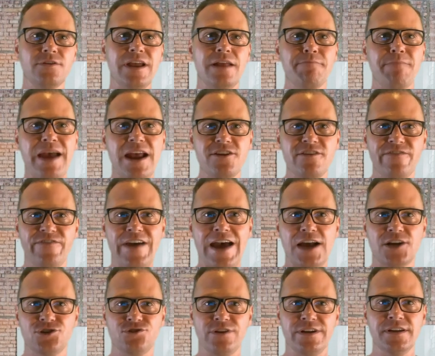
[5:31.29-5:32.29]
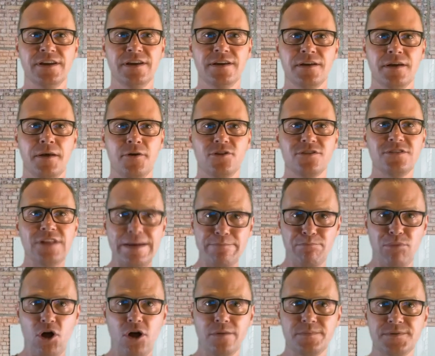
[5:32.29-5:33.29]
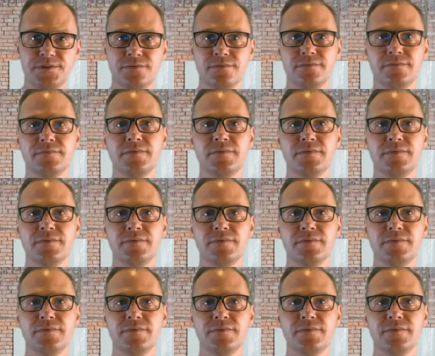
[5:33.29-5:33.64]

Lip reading: in manufacturing light bulbs,